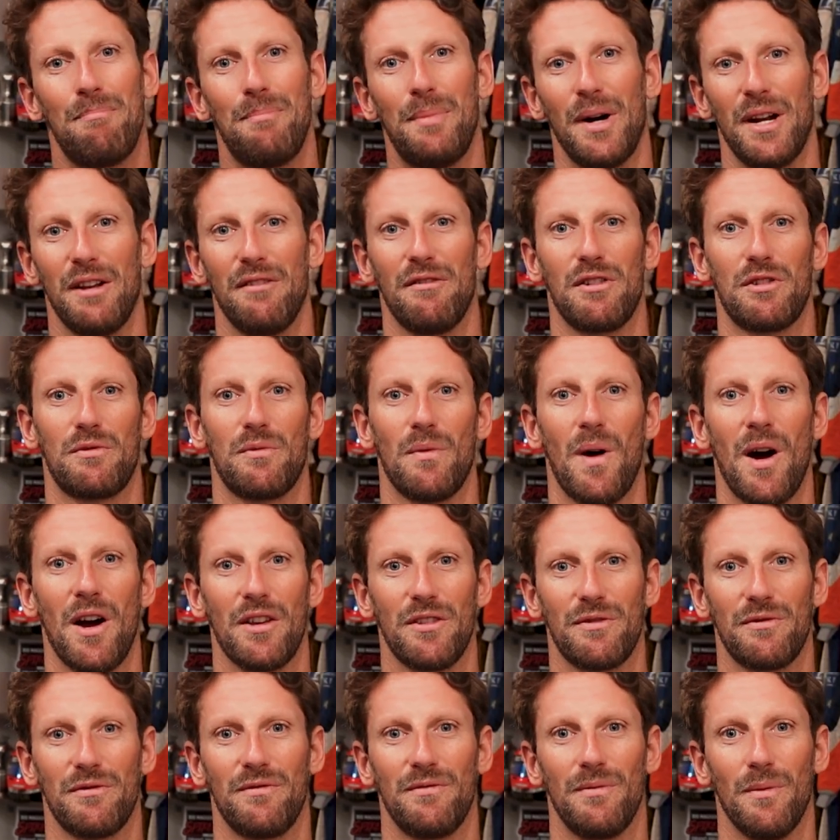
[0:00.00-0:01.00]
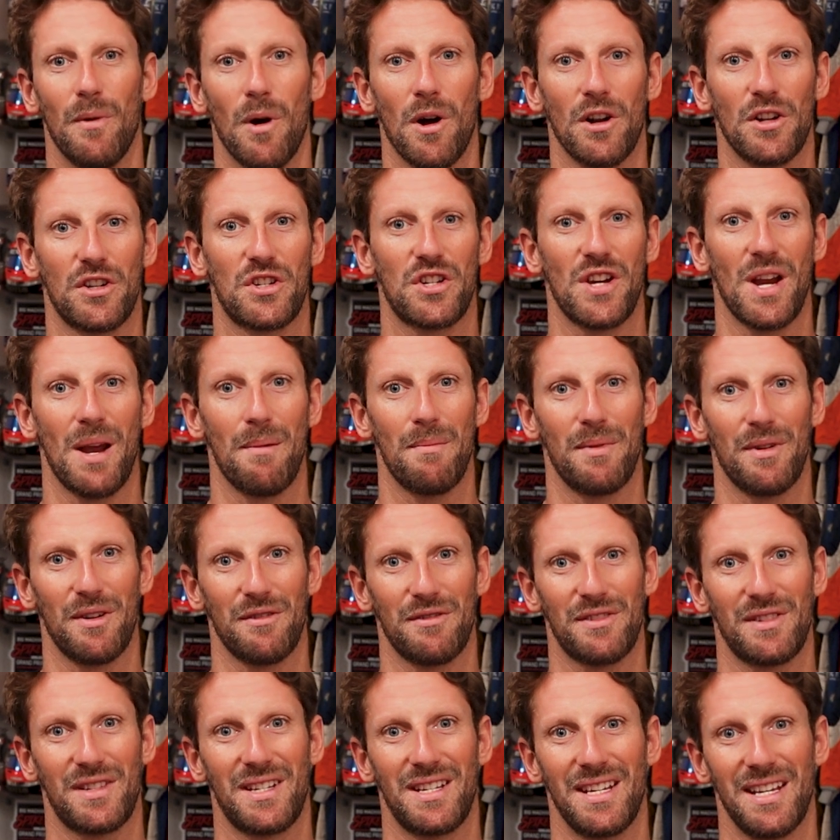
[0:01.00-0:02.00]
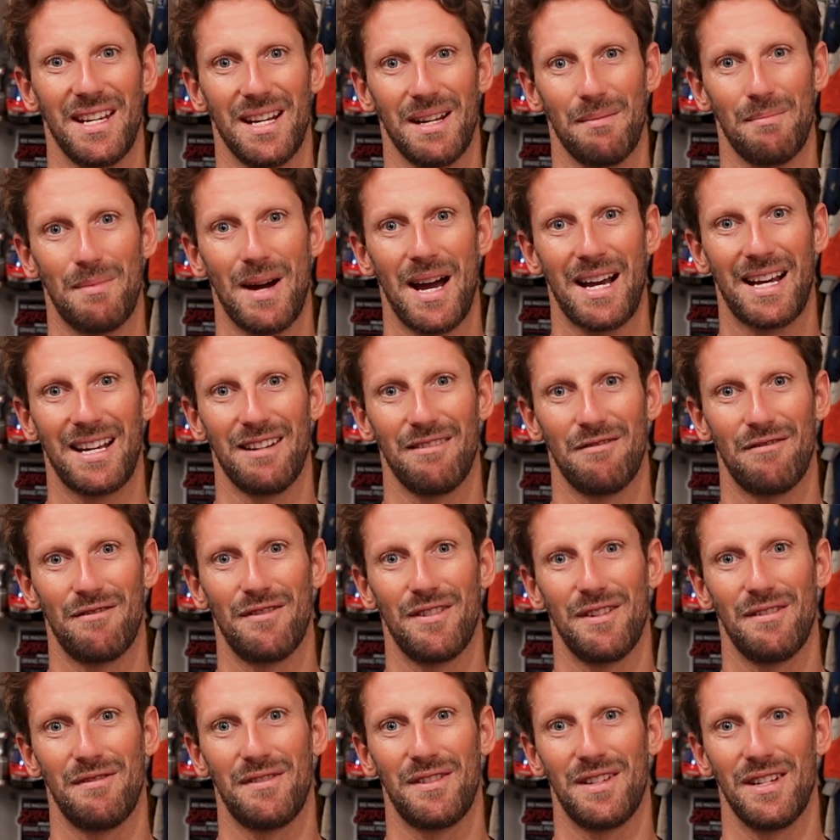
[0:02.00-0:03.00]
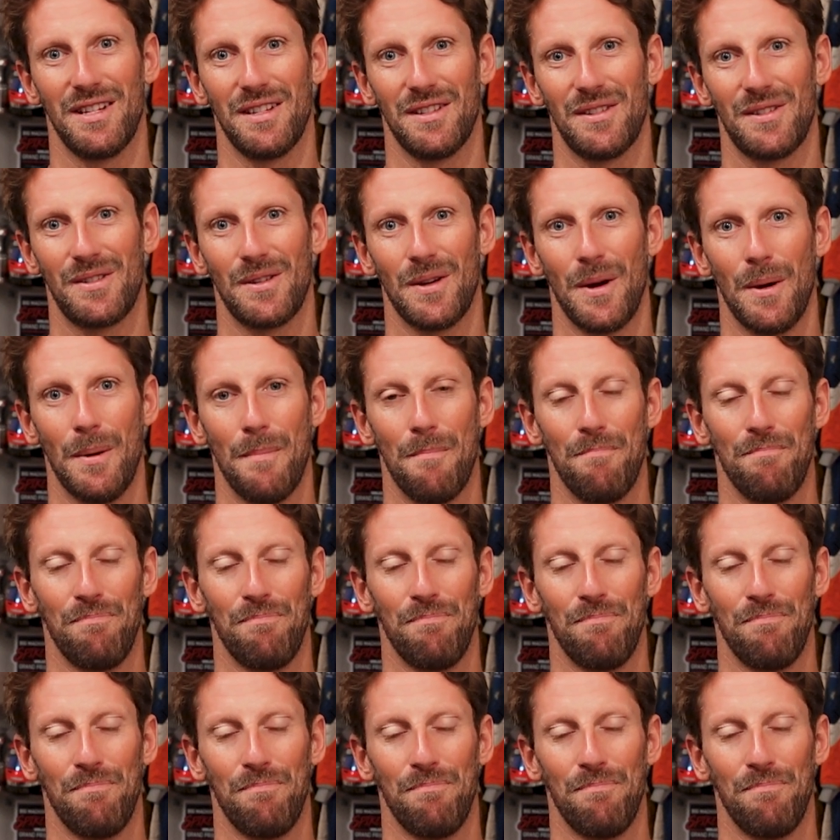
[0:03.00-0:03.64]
but he was vice world champion of skiing back in 50s. So